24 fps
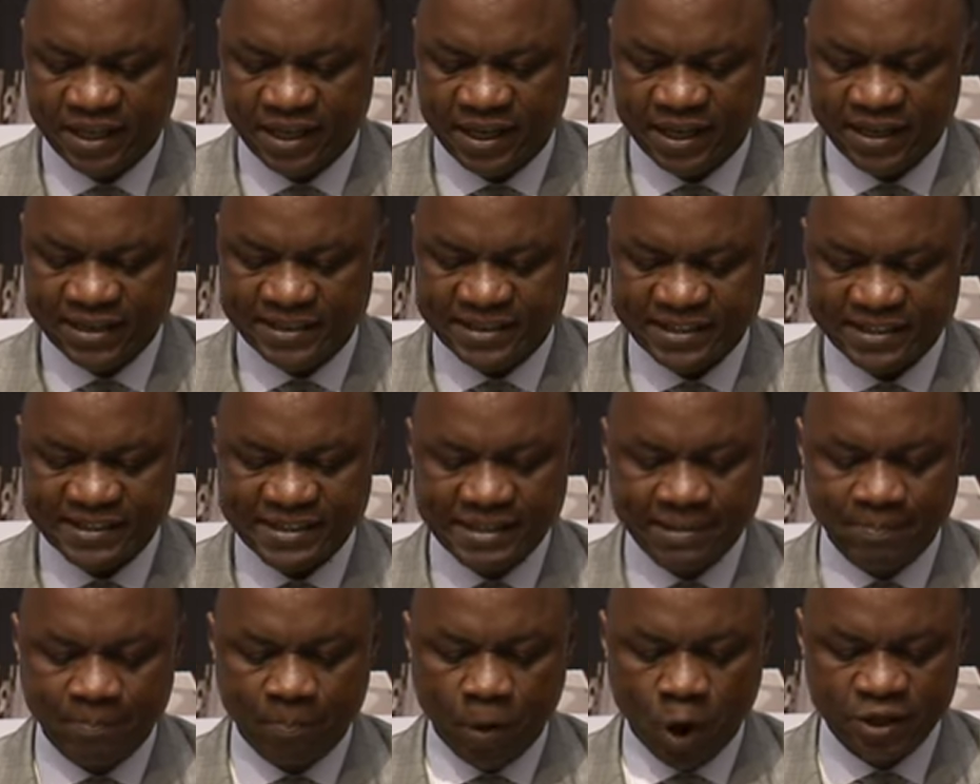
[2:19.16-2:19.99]
It is
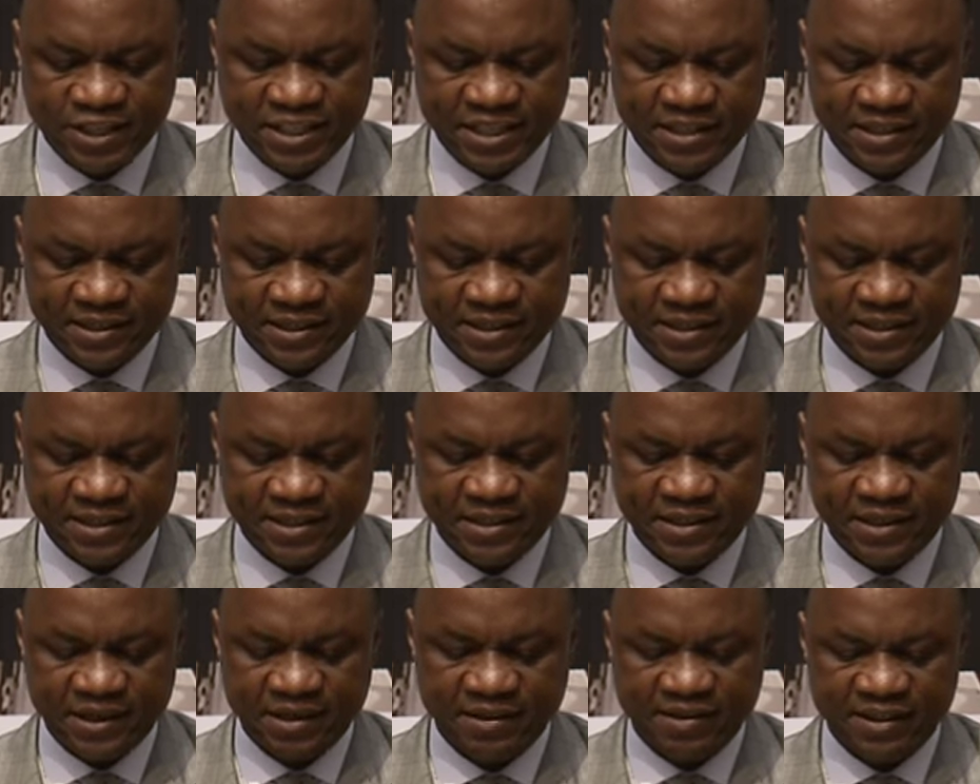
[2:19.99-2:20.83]
important
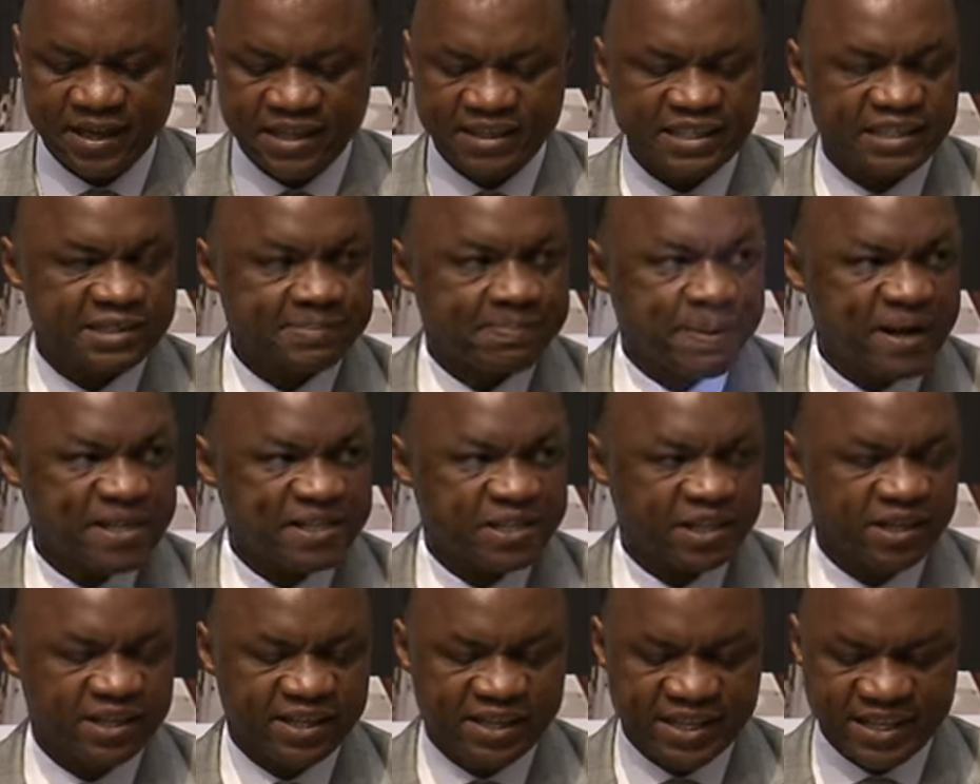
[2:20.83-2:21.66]
that the
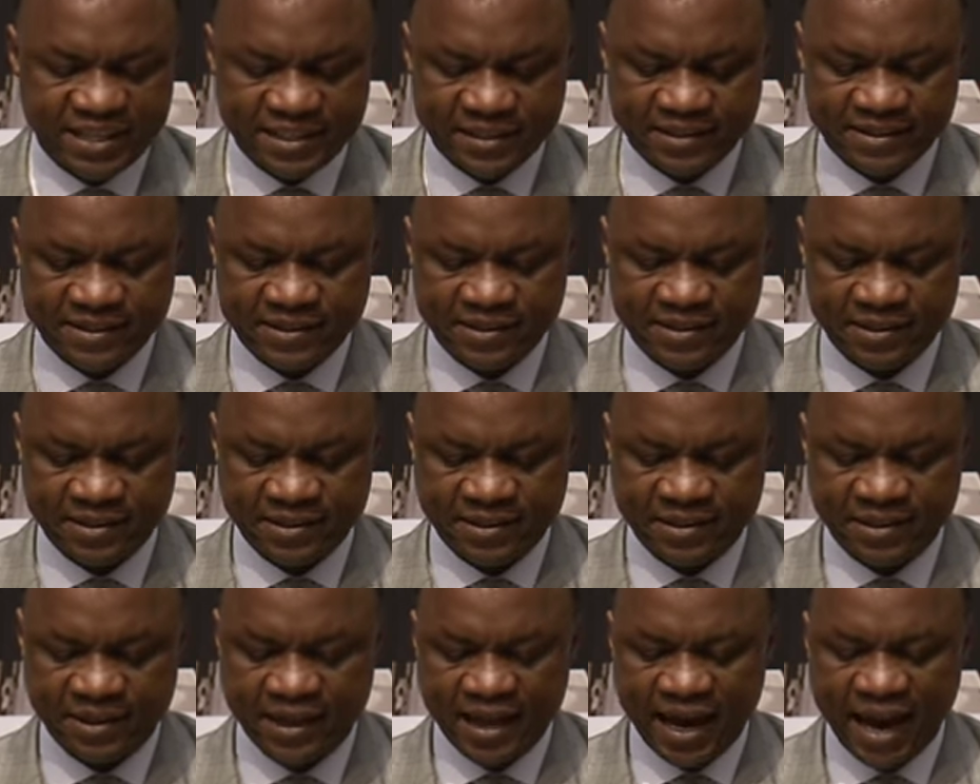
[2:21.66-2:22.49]
special needs
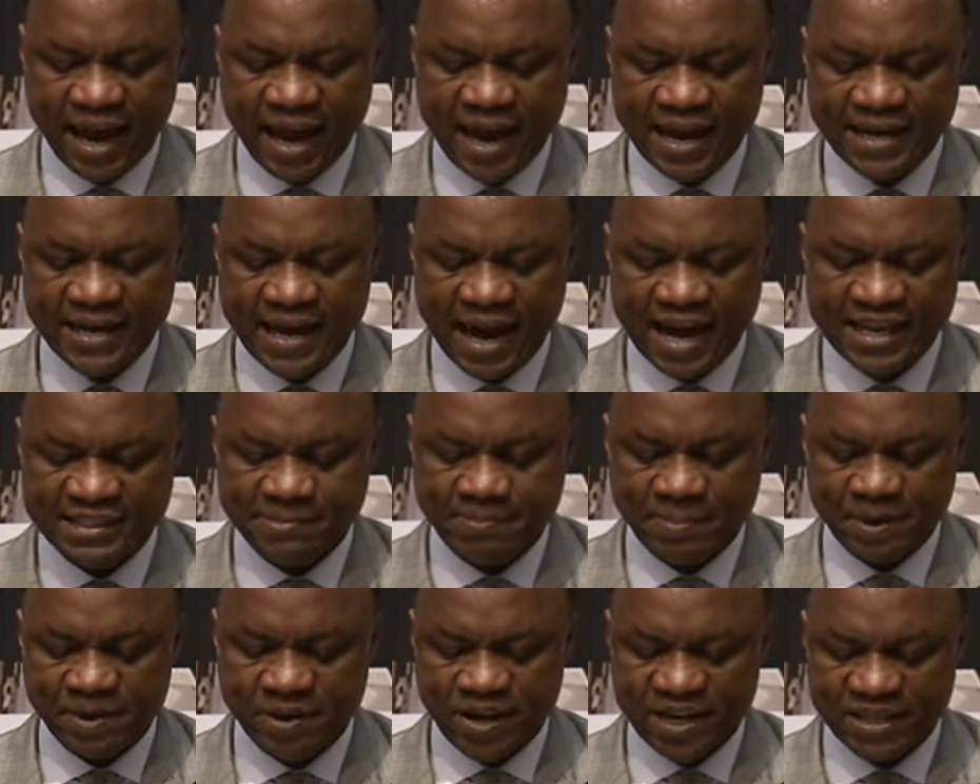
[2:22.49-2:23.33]
and
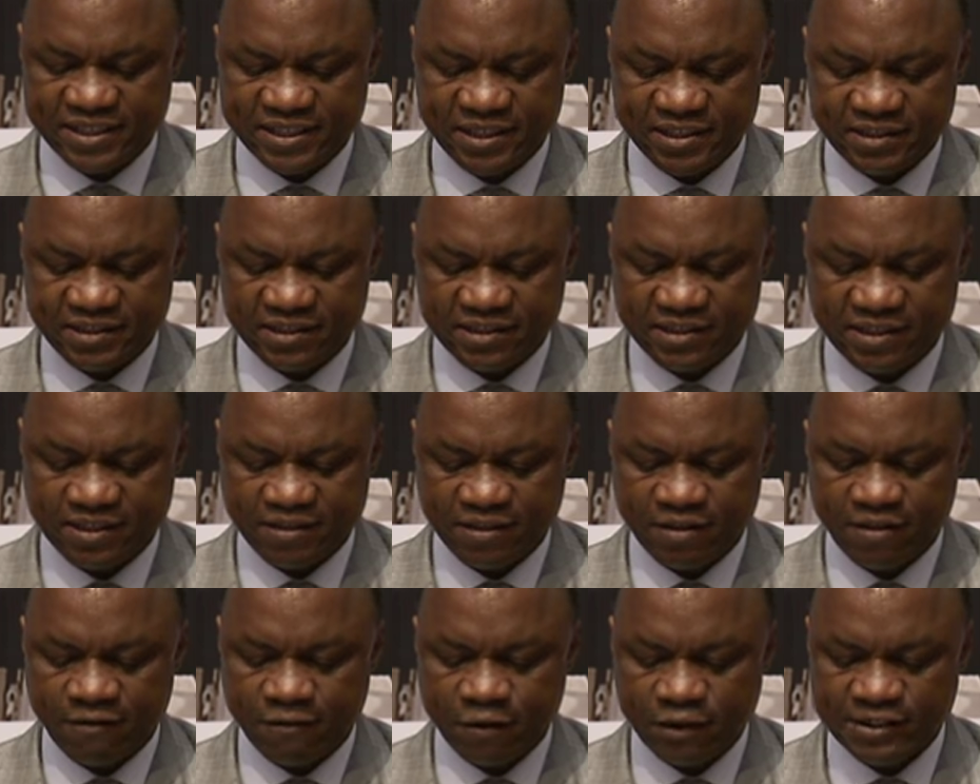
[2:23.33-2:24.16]
aspirations
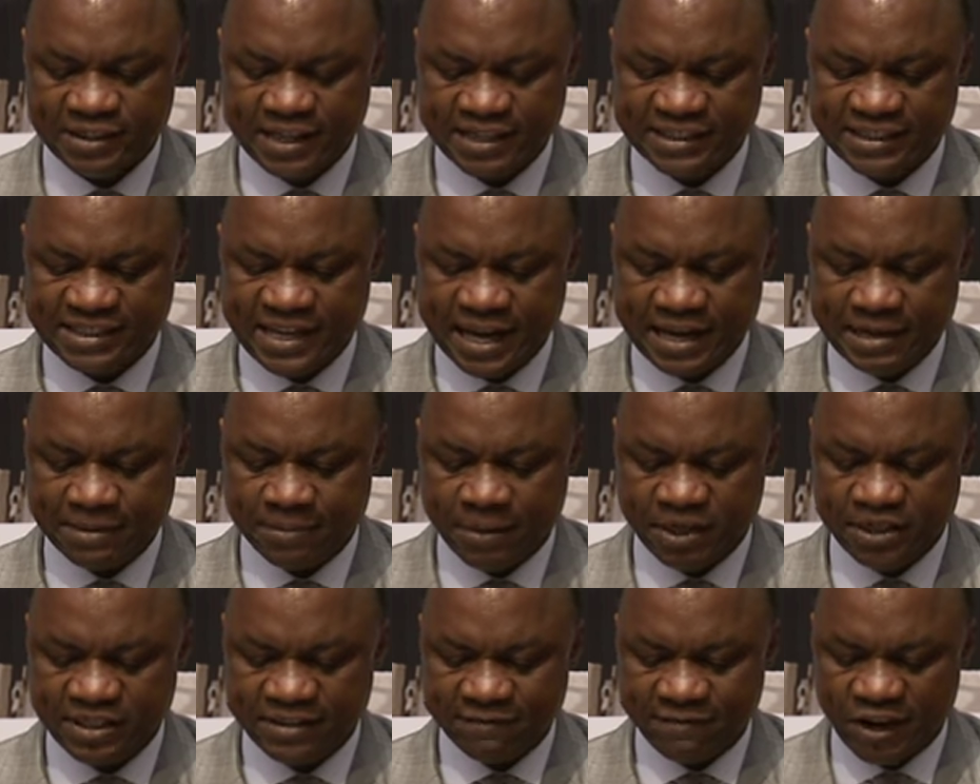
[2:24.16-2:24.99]
for
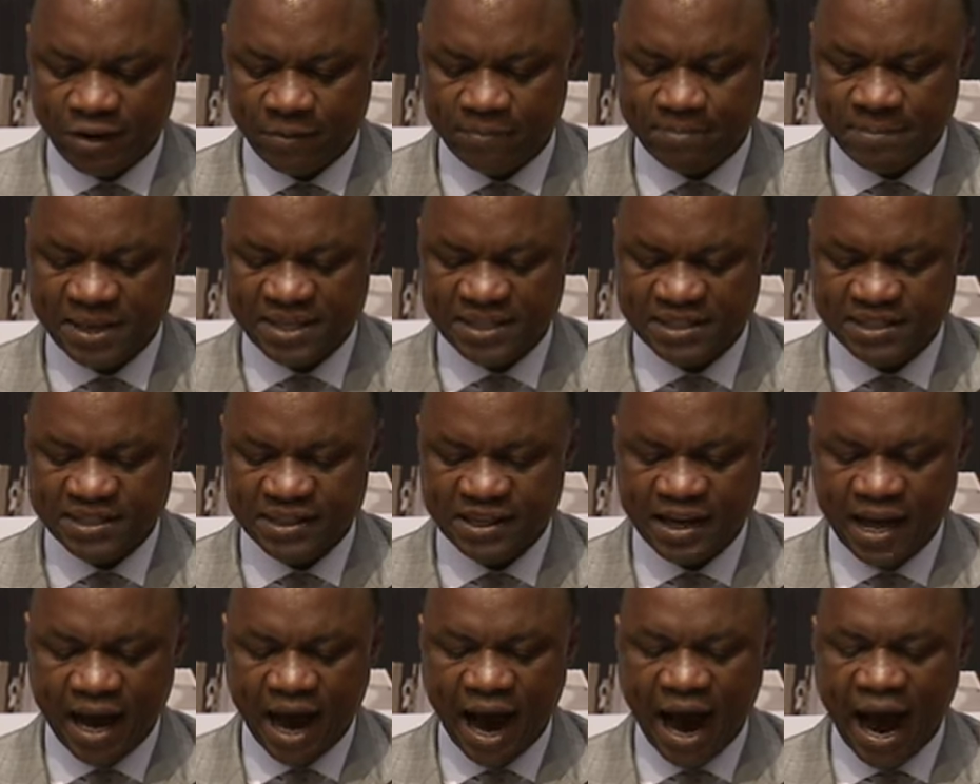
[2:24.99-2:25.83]
sustainable development
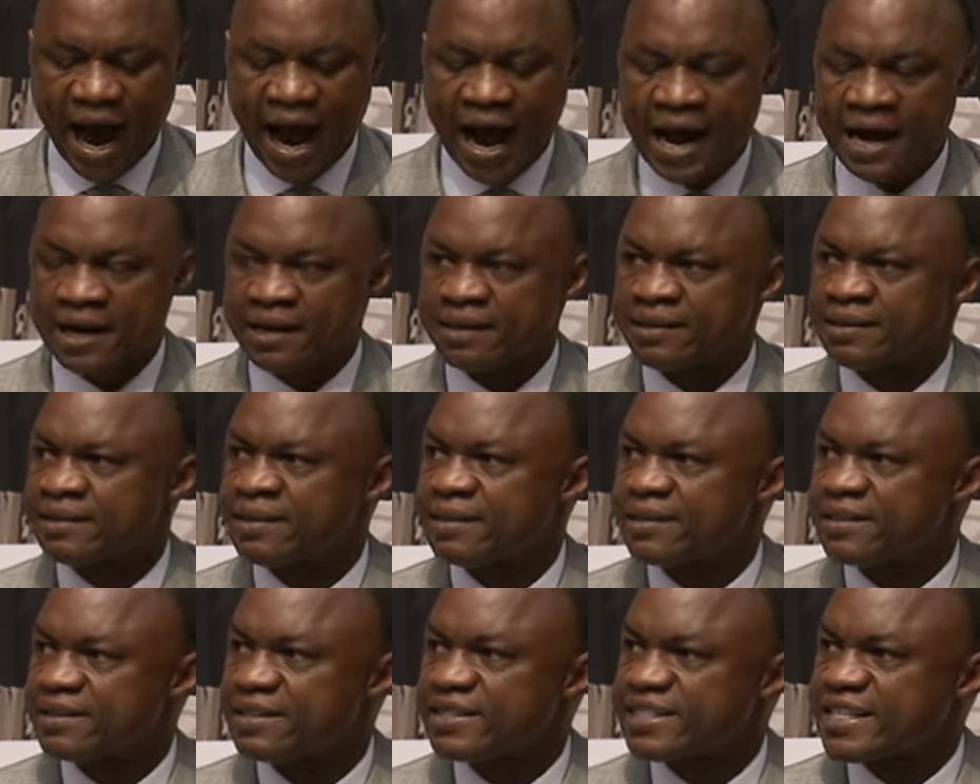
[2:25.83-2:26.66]
are
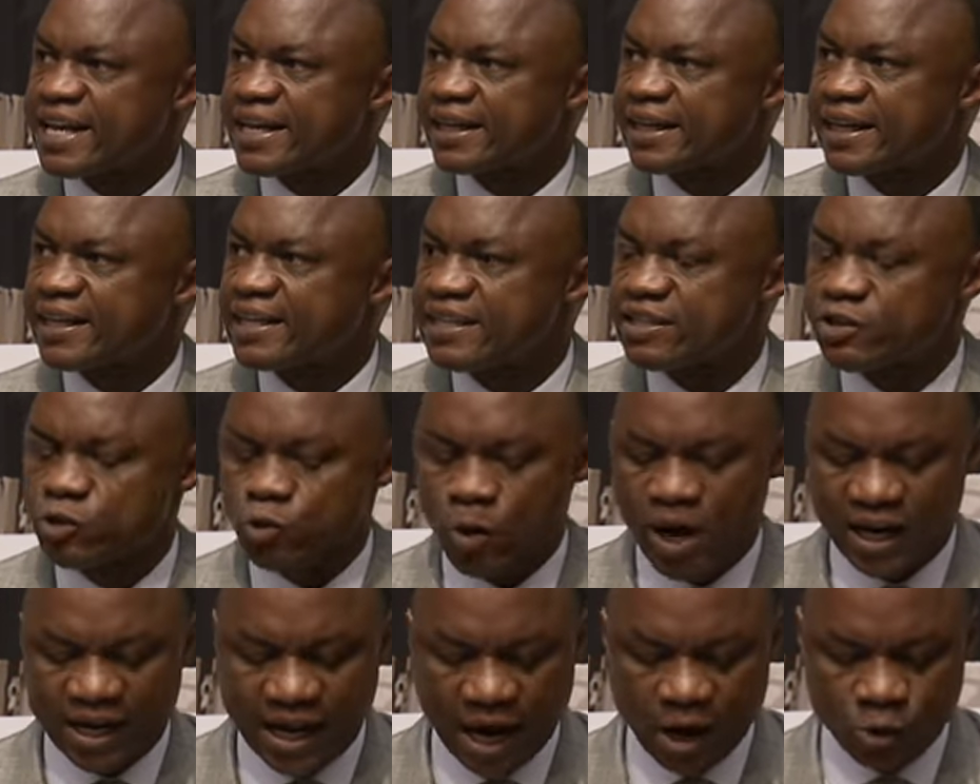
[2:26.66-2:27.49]
taken
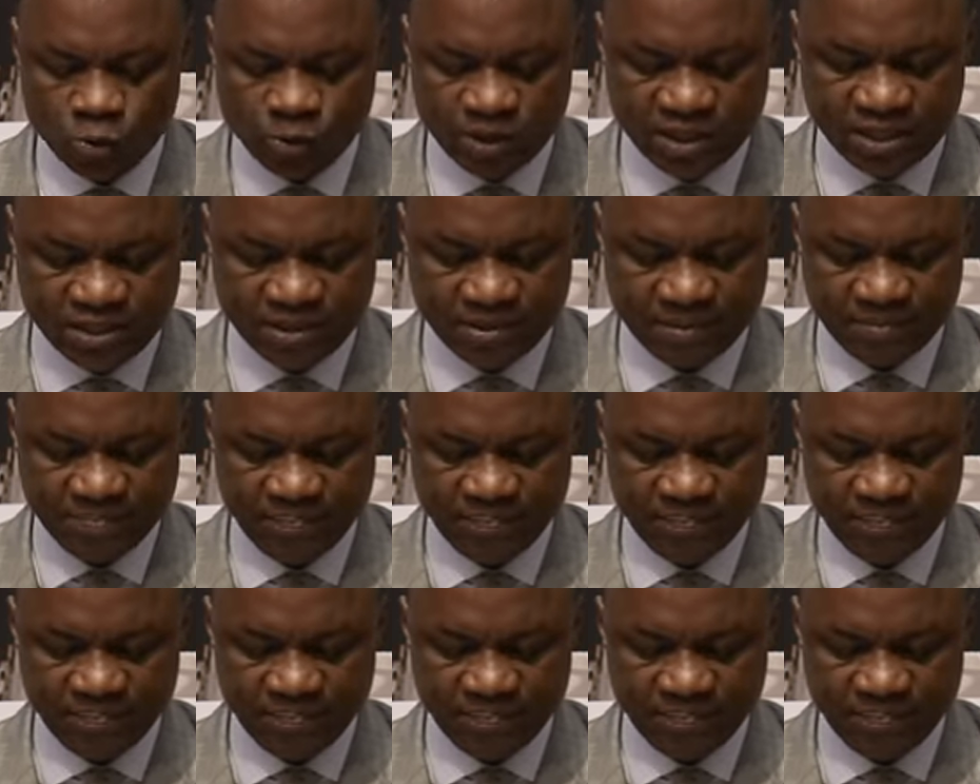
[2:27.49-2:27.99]
into account.